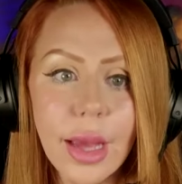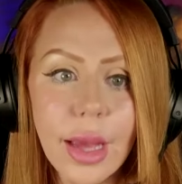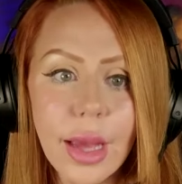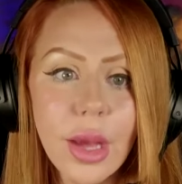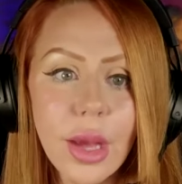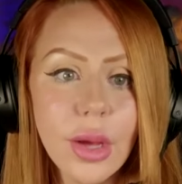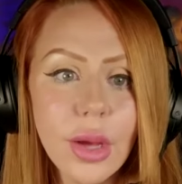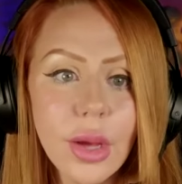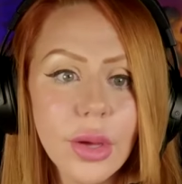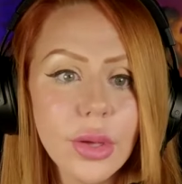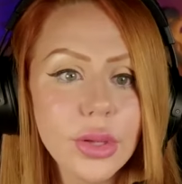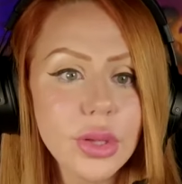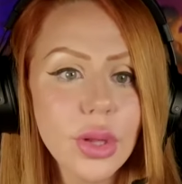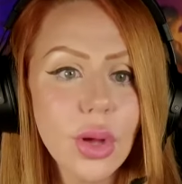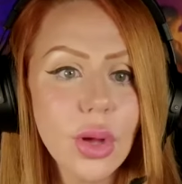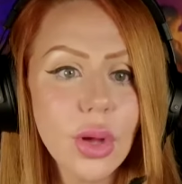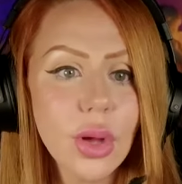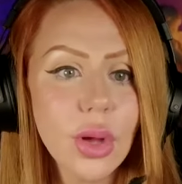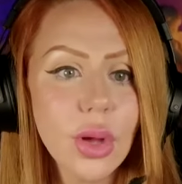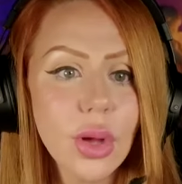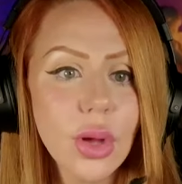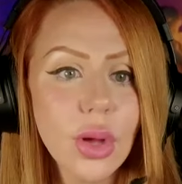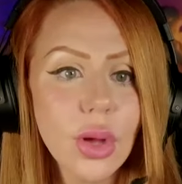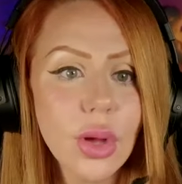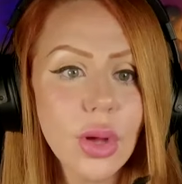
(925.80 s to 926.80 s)
So
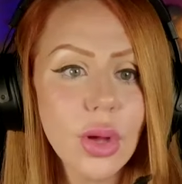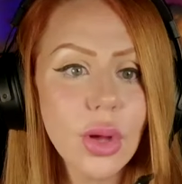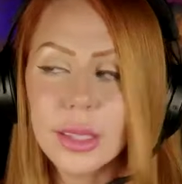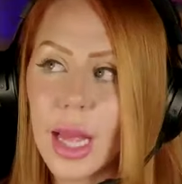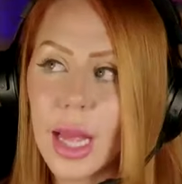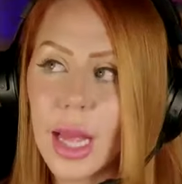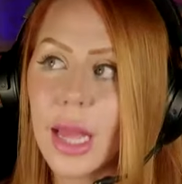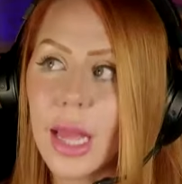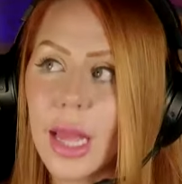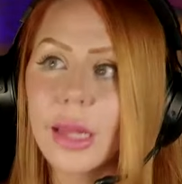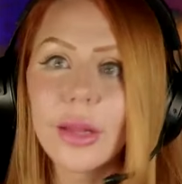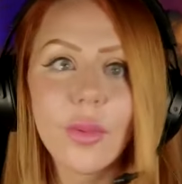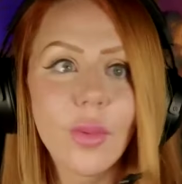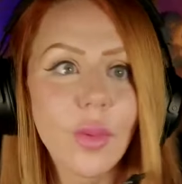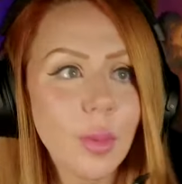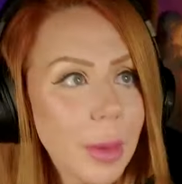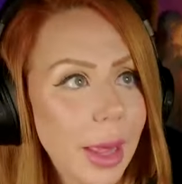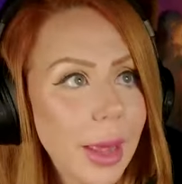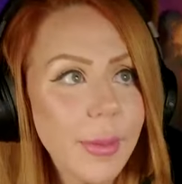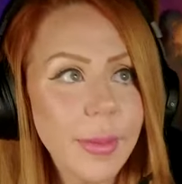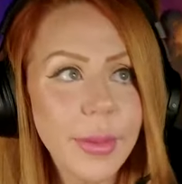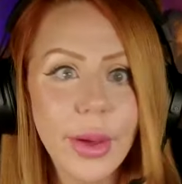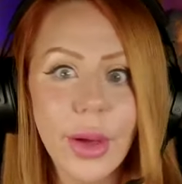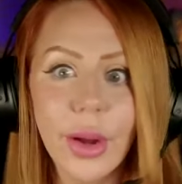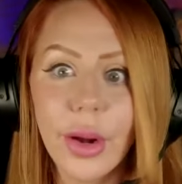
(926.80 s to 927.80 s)
I'm not saying that we're
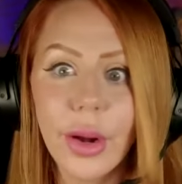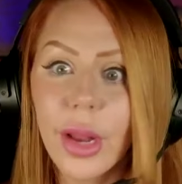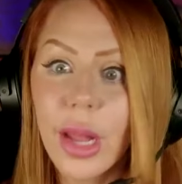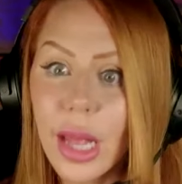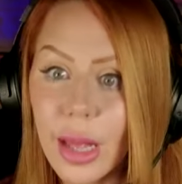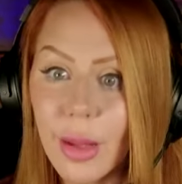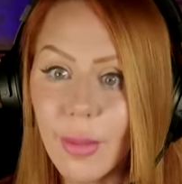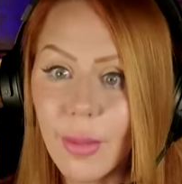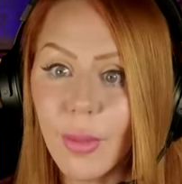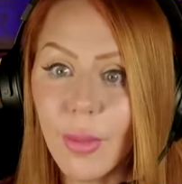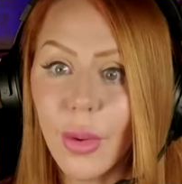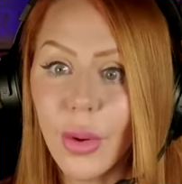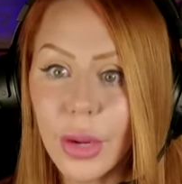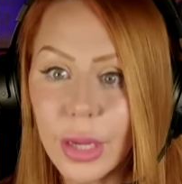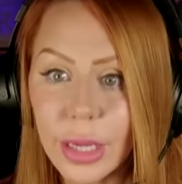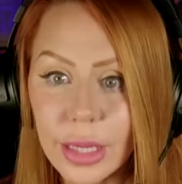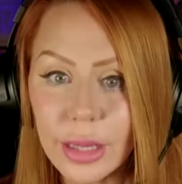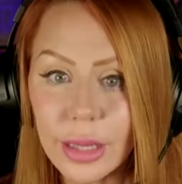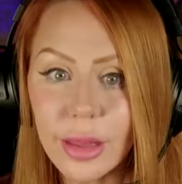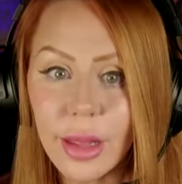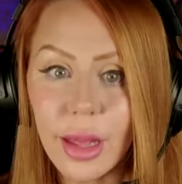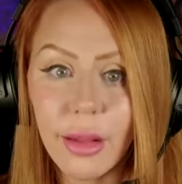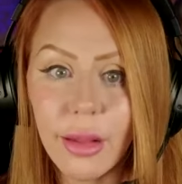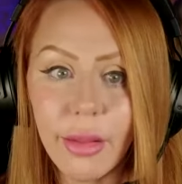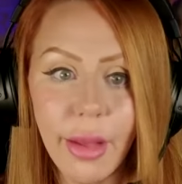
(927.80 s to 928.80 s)
blaming on him or
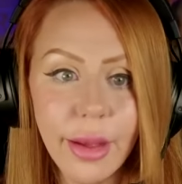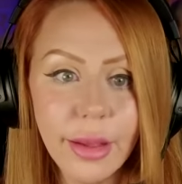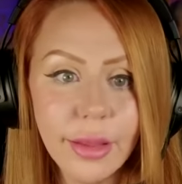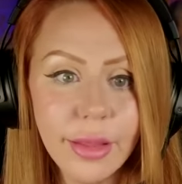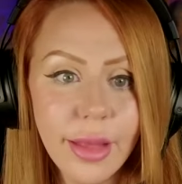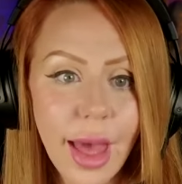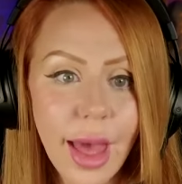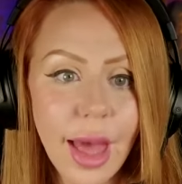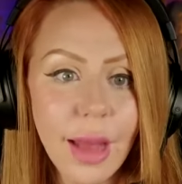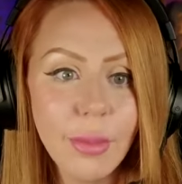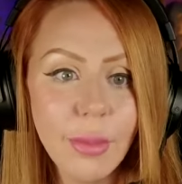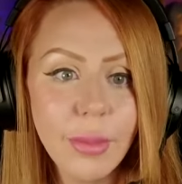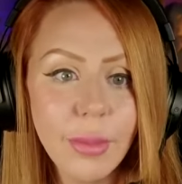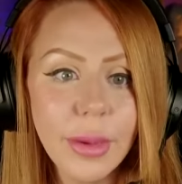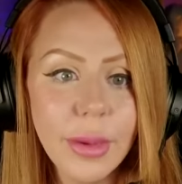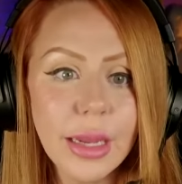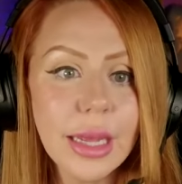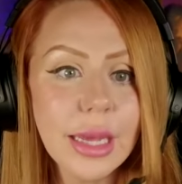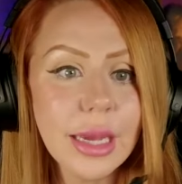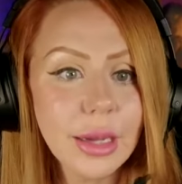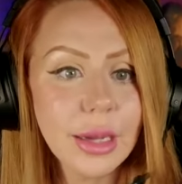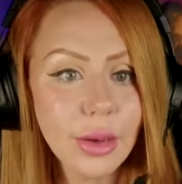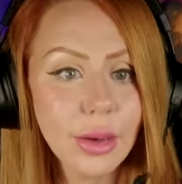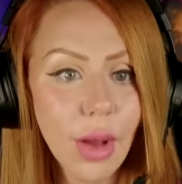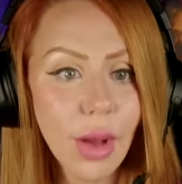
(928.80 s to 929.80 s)
anything like that, but
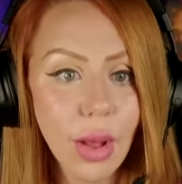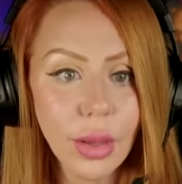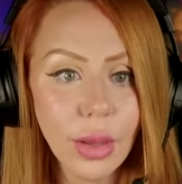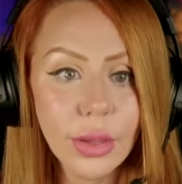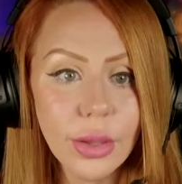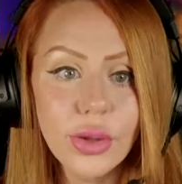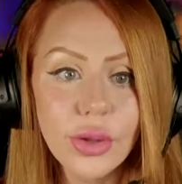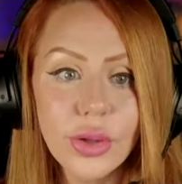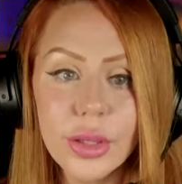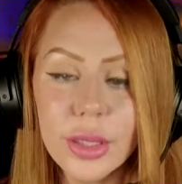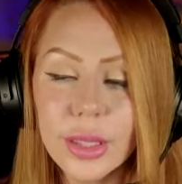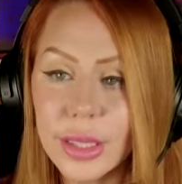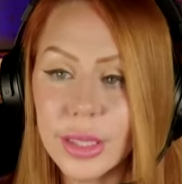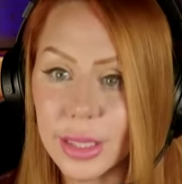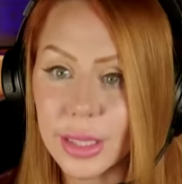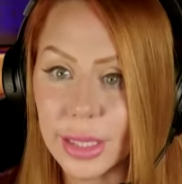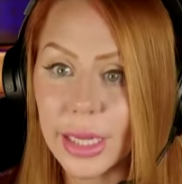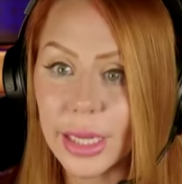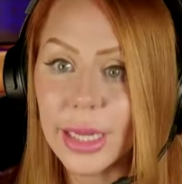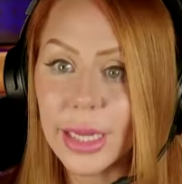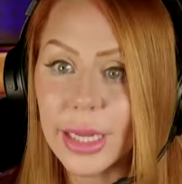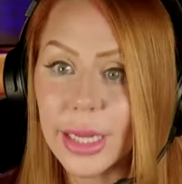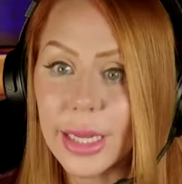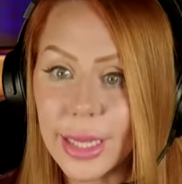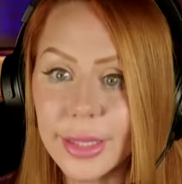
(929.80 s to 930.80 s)
he acknowledges and
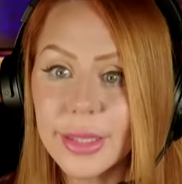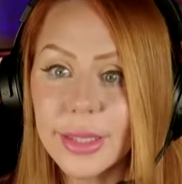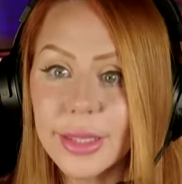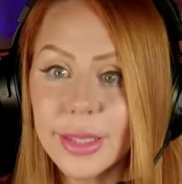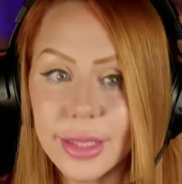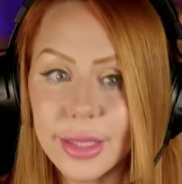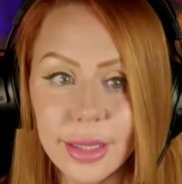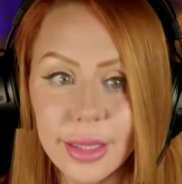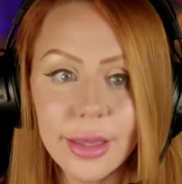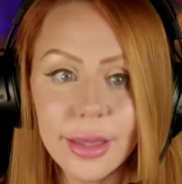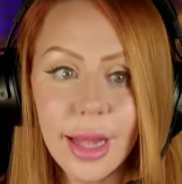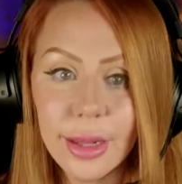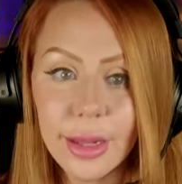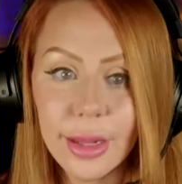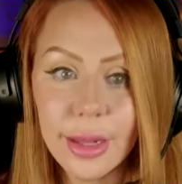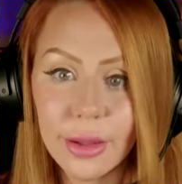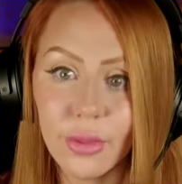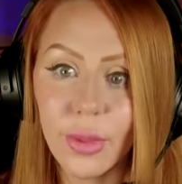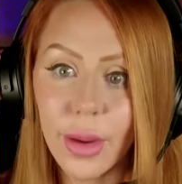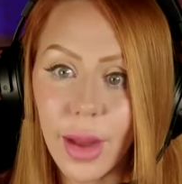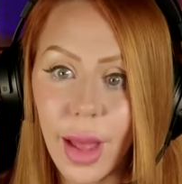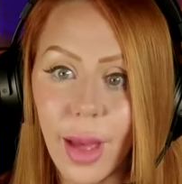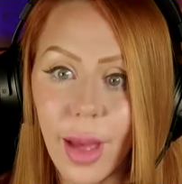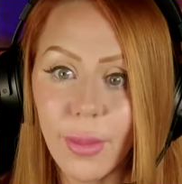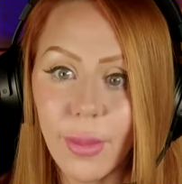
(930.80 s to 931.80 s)
he gets that that's
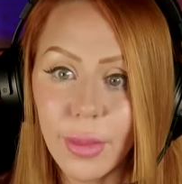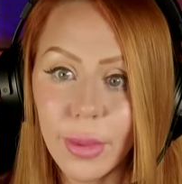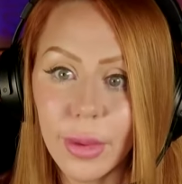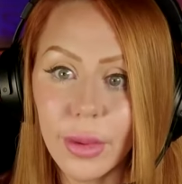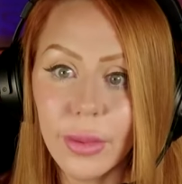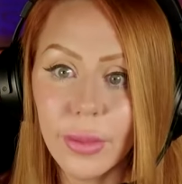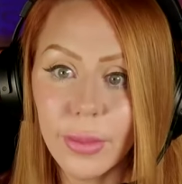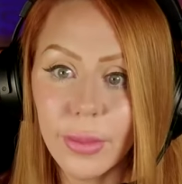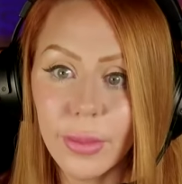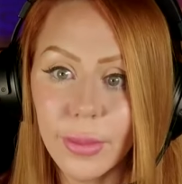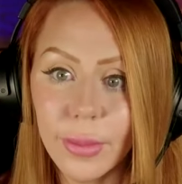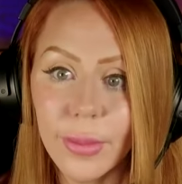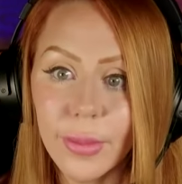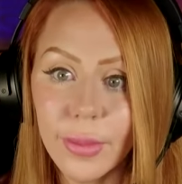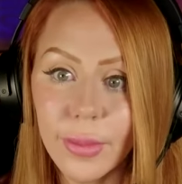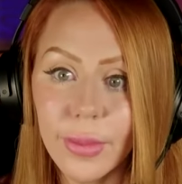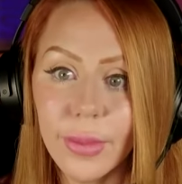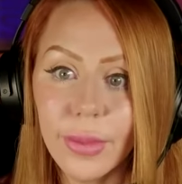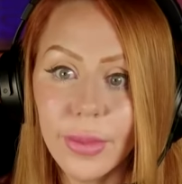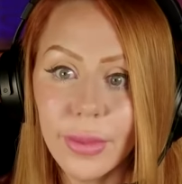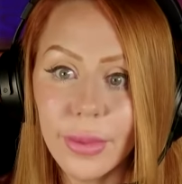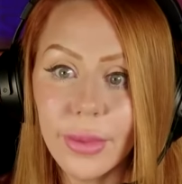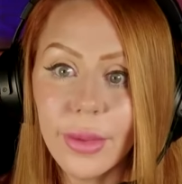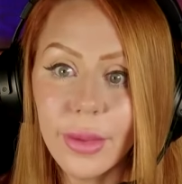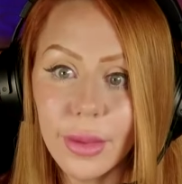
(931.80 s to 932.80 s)
what happened.
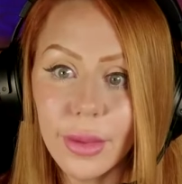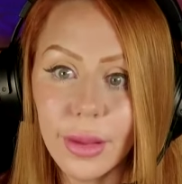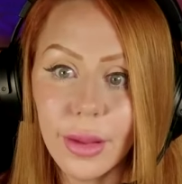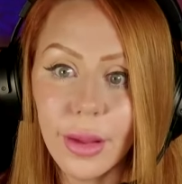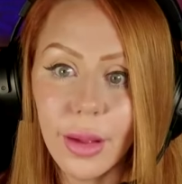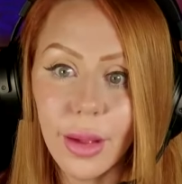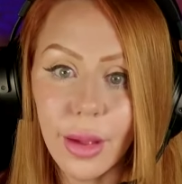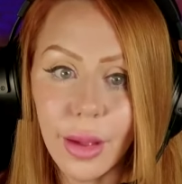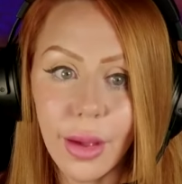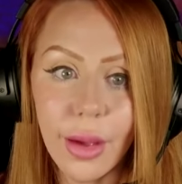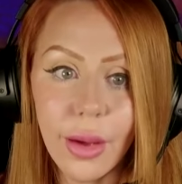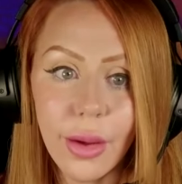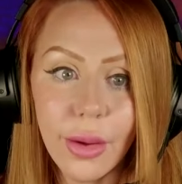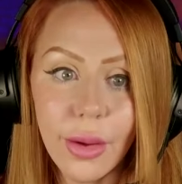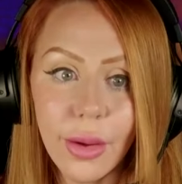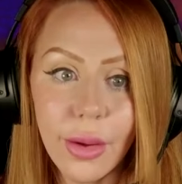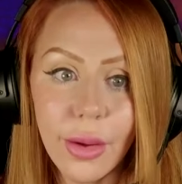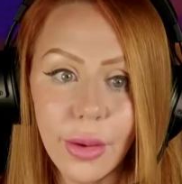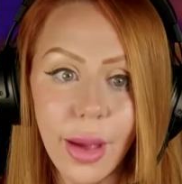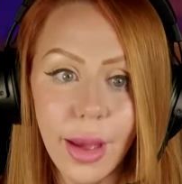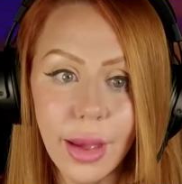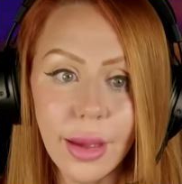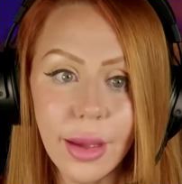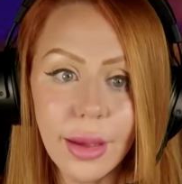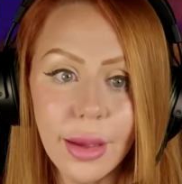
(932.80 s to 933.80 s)

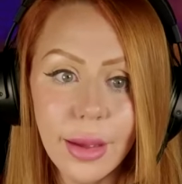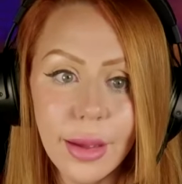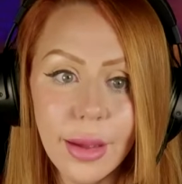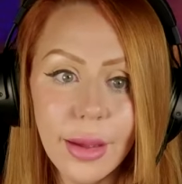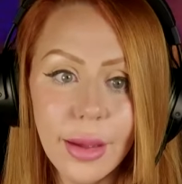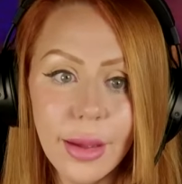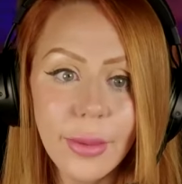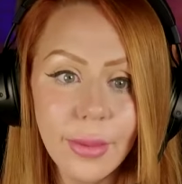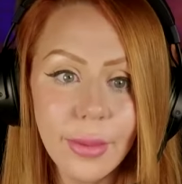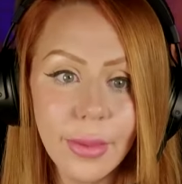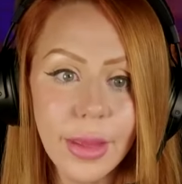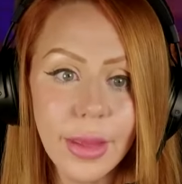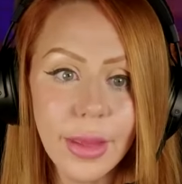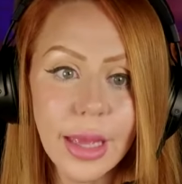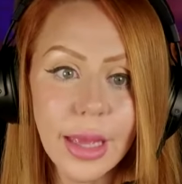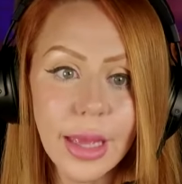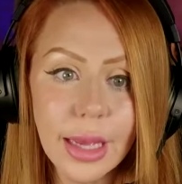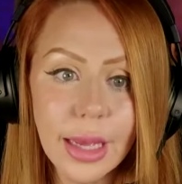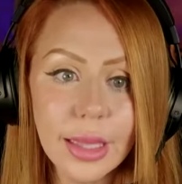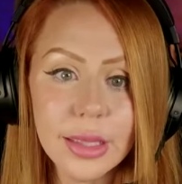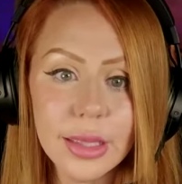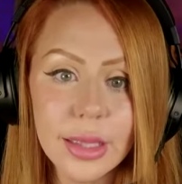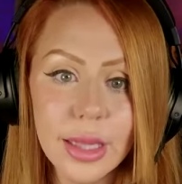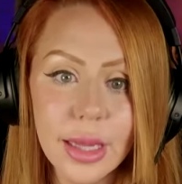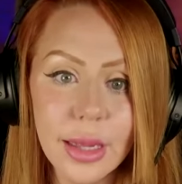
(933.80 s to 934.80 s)
Okay. He
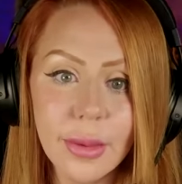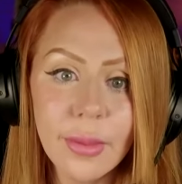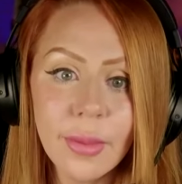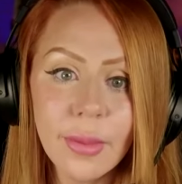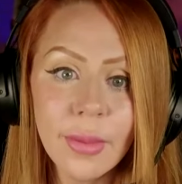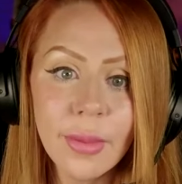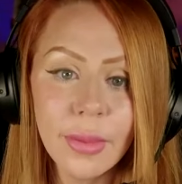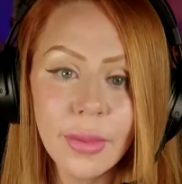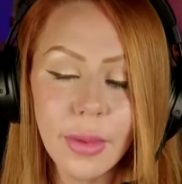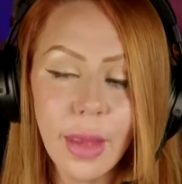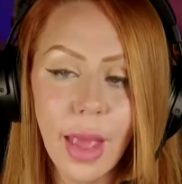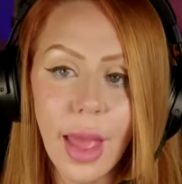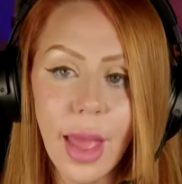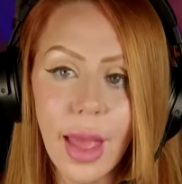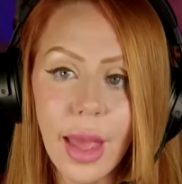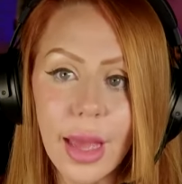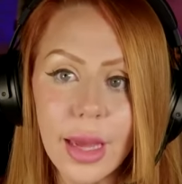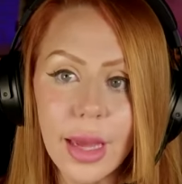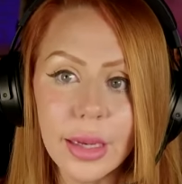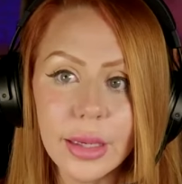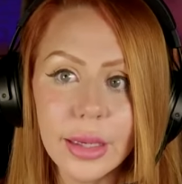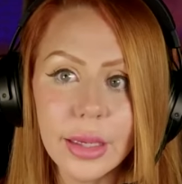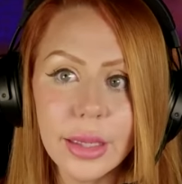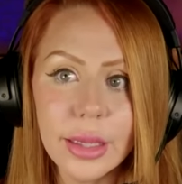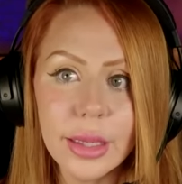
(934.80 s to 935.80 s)
gets it.
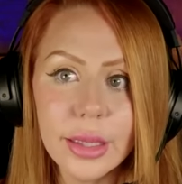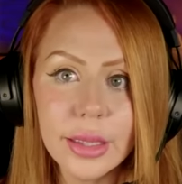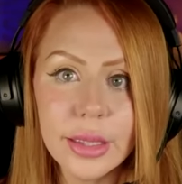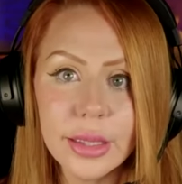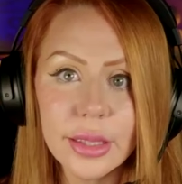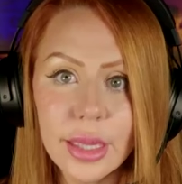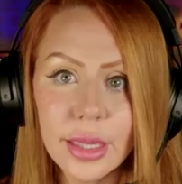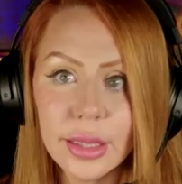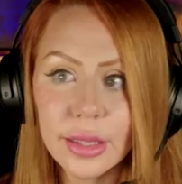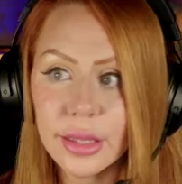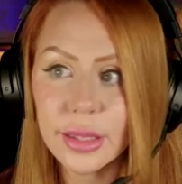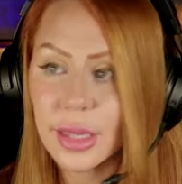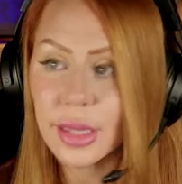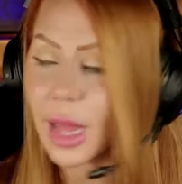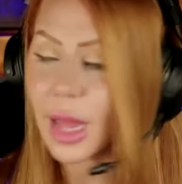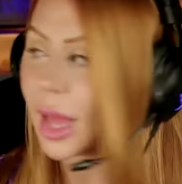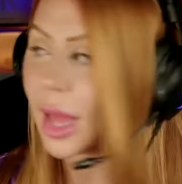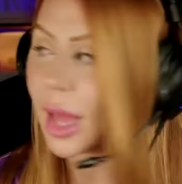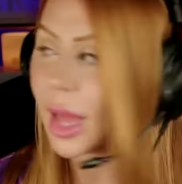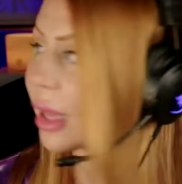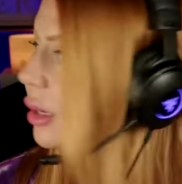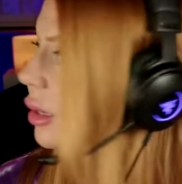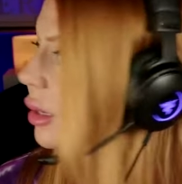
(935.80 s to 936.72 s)
And he says that,